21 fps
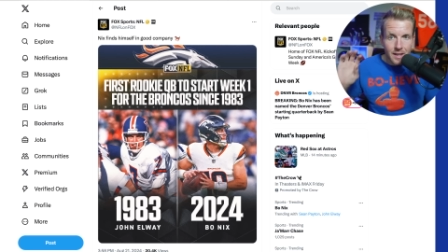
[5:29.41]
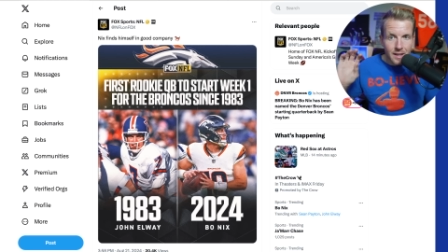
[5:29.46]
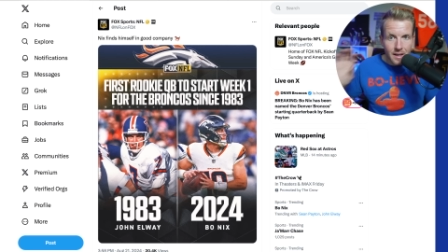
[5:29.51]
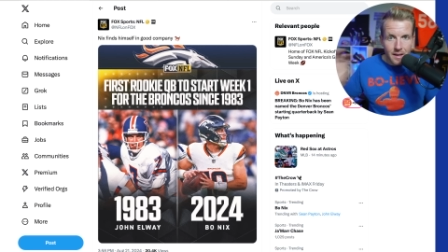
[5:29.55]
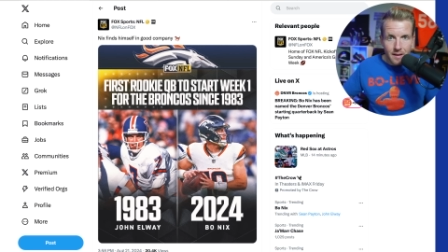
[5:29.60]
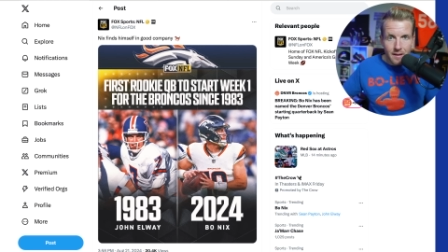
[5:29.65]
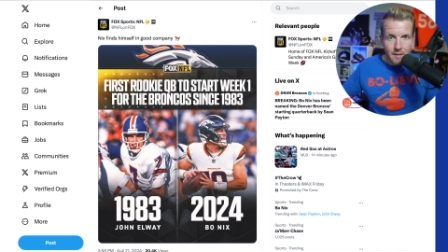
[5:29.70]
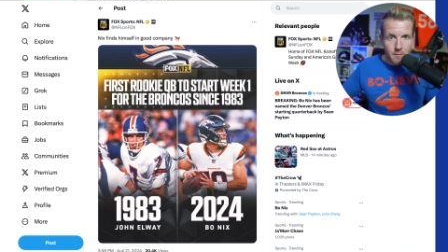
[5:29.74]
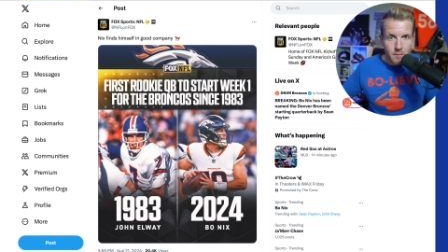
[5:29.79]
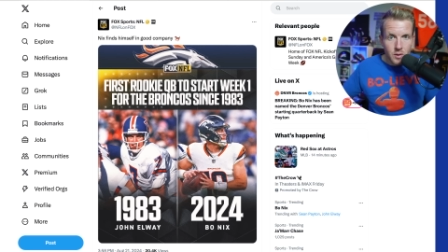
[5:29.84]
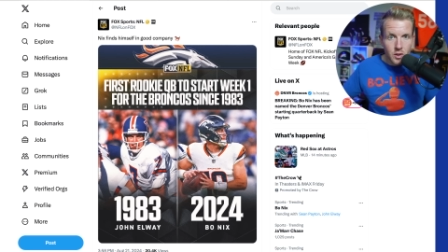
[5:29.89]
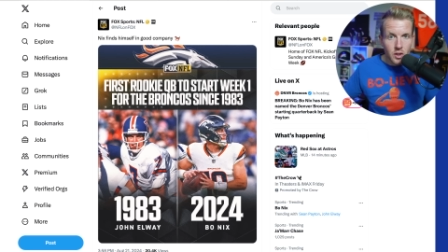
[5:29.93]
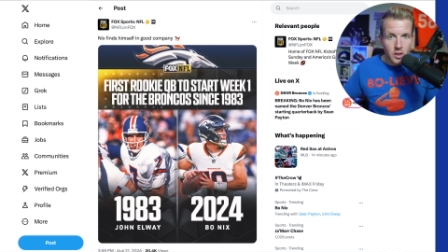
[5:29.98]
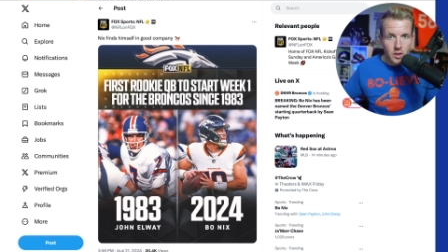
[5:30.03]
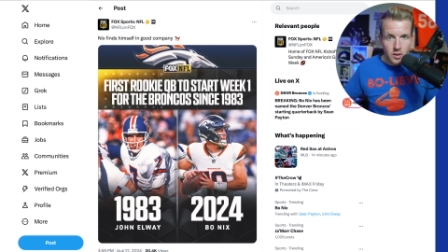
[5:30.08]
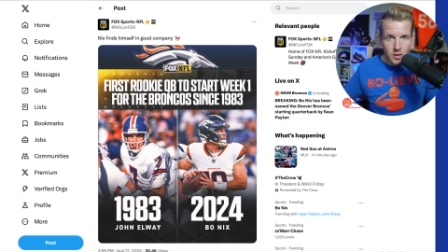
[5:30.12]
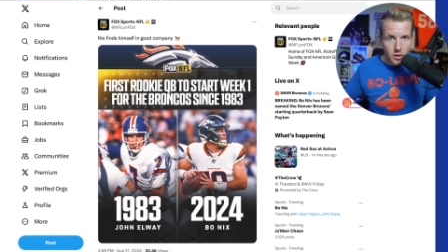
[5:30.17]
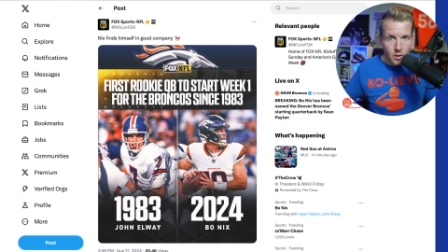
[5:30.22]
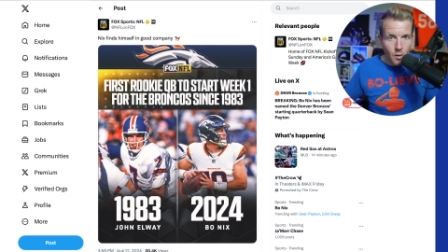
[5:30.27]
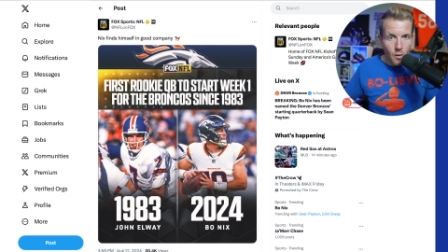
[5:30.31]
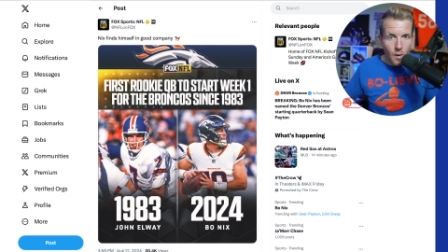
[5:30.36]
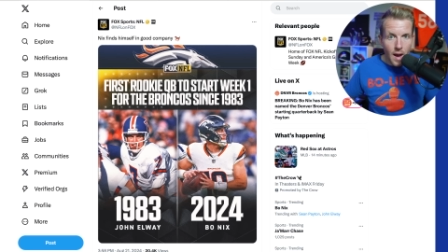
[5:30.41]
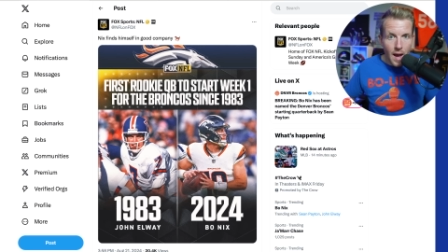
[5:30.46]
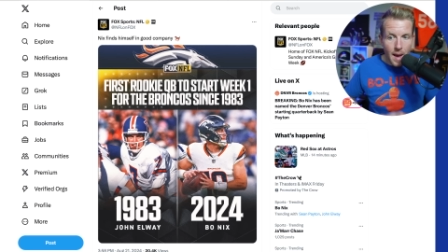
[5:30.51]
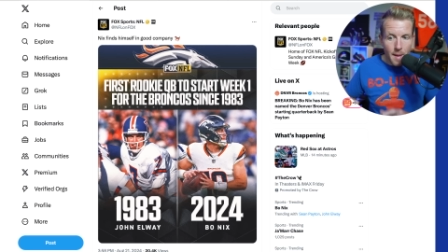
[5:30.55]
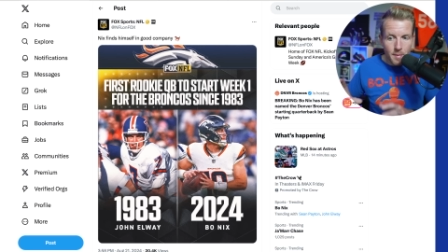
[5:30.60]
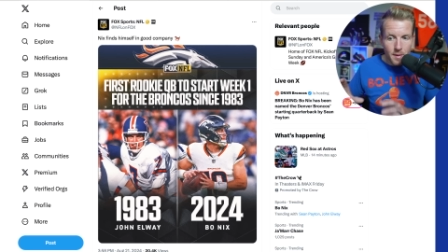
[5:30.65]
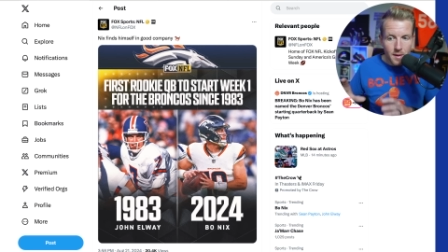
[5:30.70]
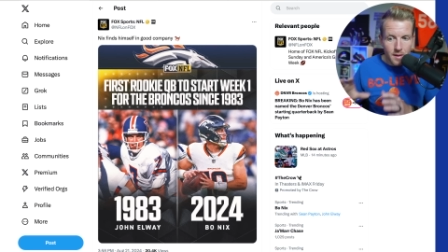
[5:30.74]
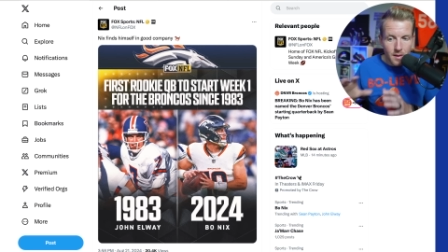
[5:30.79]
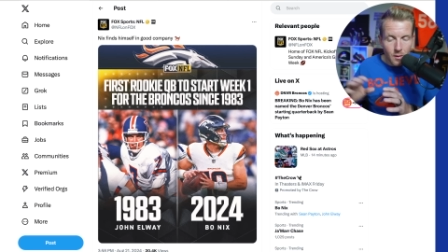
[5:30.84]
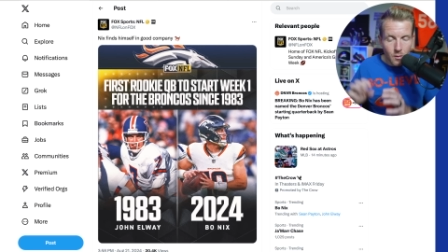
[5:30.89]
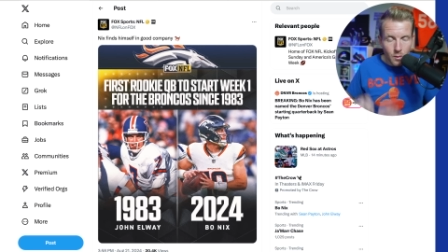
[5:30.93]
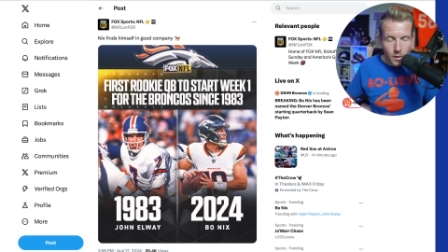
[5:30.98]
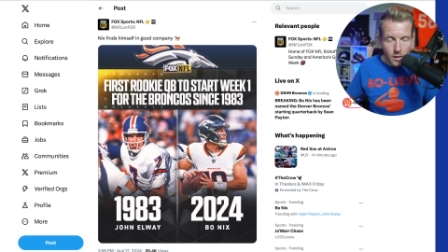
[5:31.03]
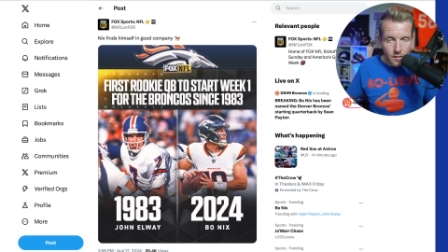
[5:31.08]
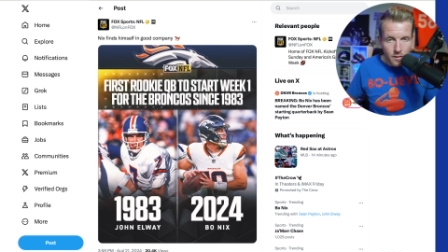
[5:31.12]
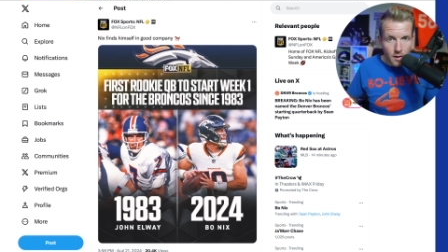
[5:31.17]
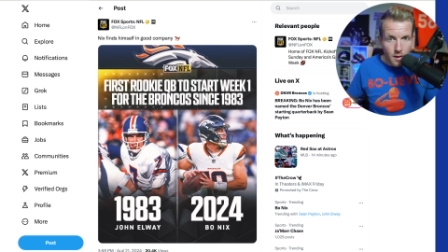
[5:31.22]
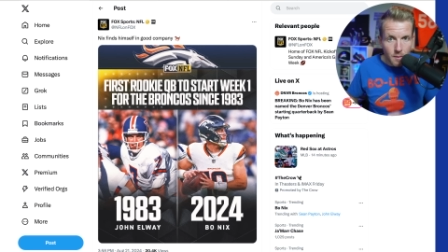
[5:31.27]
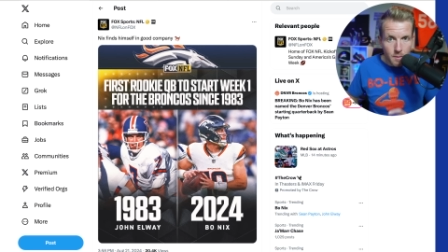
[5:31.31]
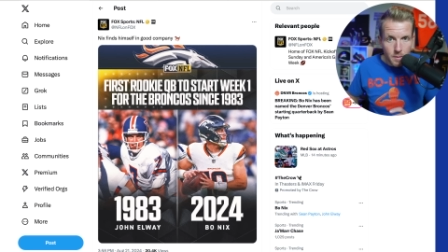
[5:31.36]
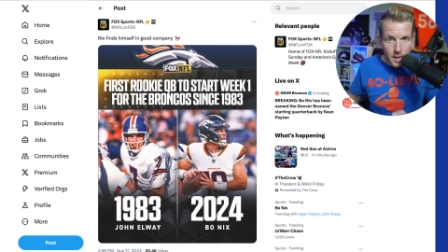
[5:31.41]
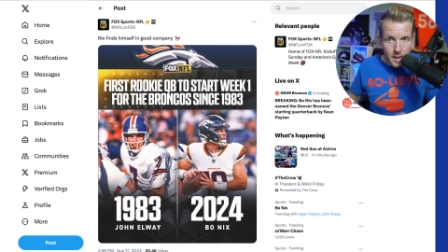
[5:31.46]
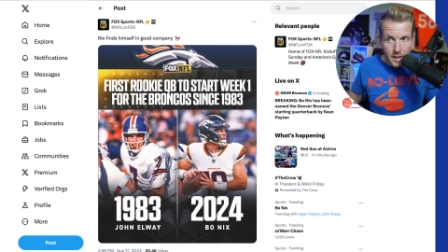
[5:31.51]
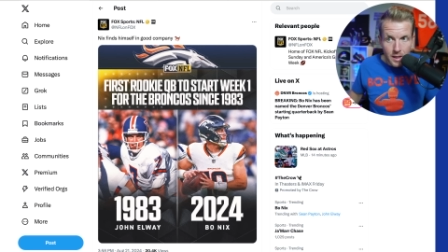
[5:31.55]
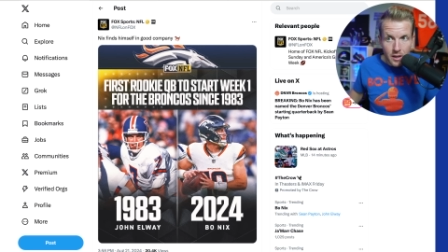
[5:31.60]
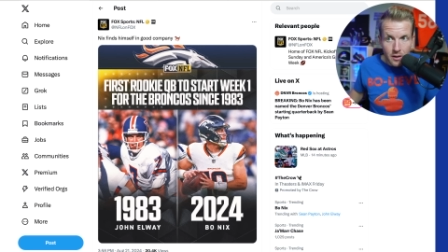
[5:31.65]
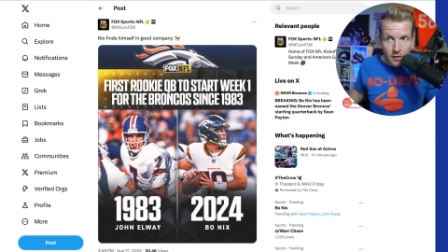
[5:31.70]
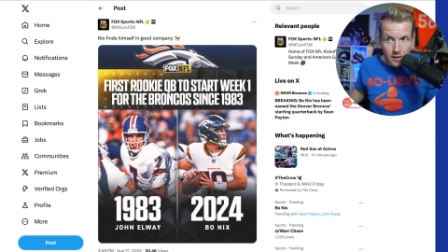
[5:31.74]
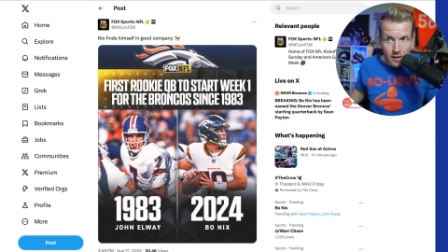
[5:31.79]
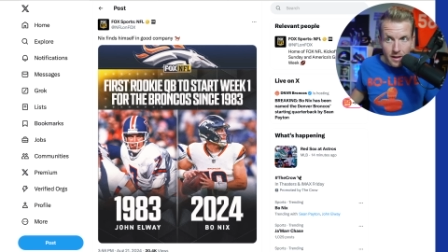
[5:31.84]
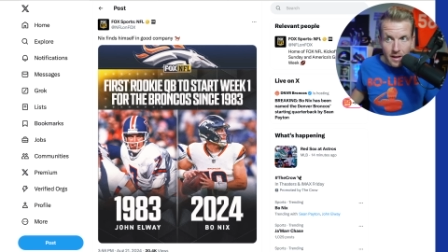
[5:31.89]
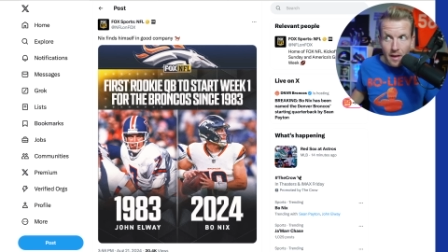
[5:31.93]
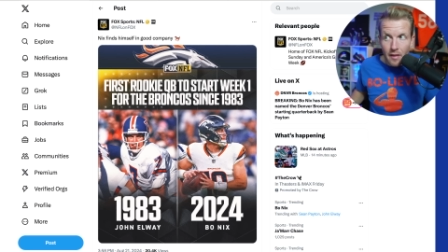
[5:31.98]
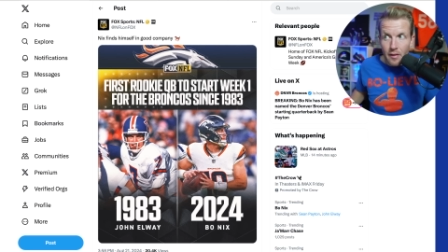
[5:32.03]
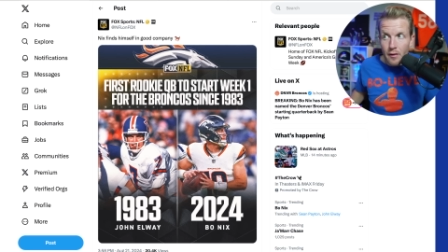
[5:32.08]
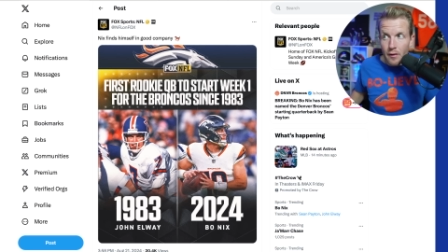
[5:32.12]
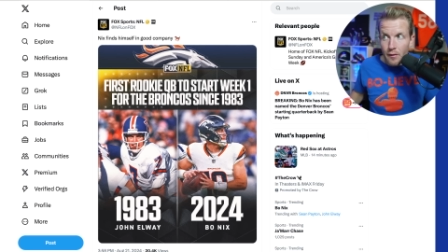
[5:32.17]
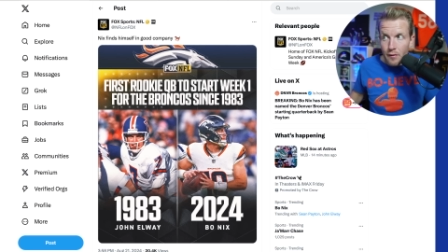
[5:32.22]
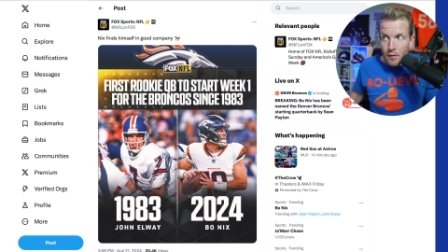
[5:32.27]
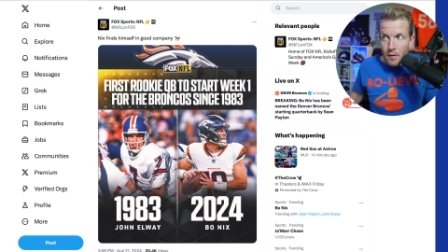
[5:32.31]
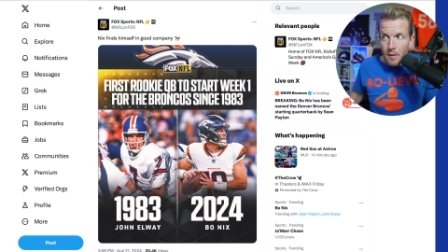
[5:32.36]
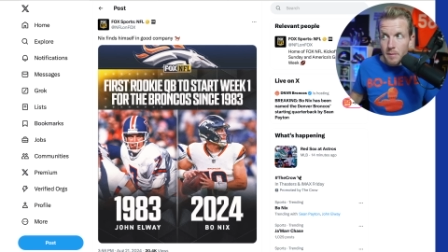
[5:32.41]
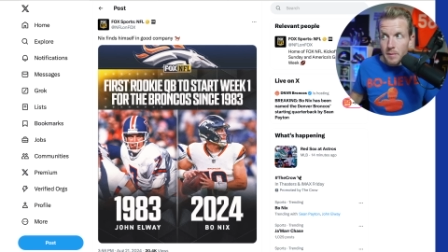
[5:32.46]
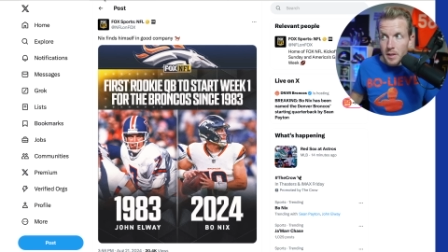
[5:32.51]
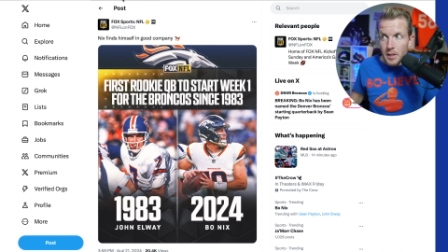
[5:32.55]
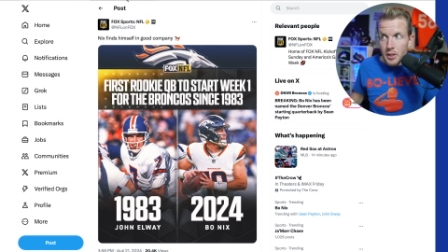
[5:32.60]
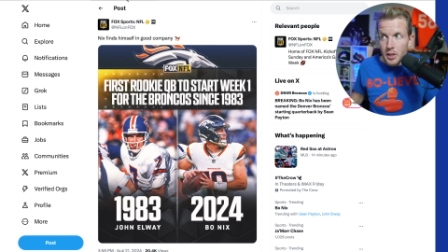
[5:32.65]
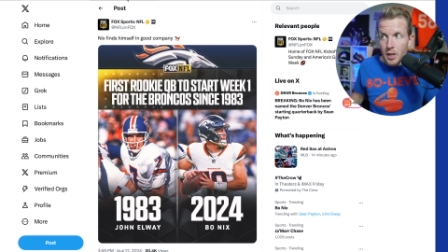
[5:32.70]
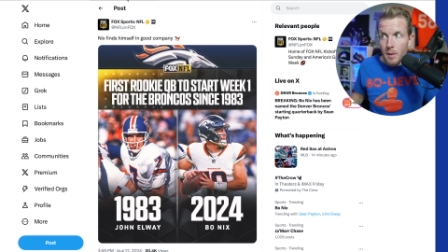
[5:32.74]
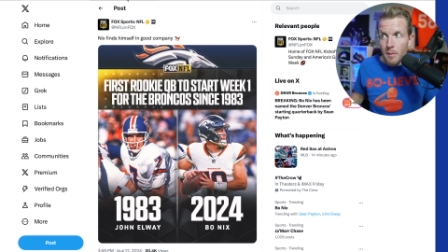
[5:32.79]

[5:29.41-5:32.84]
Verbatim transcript: am just so happy that we've all been here together from the jump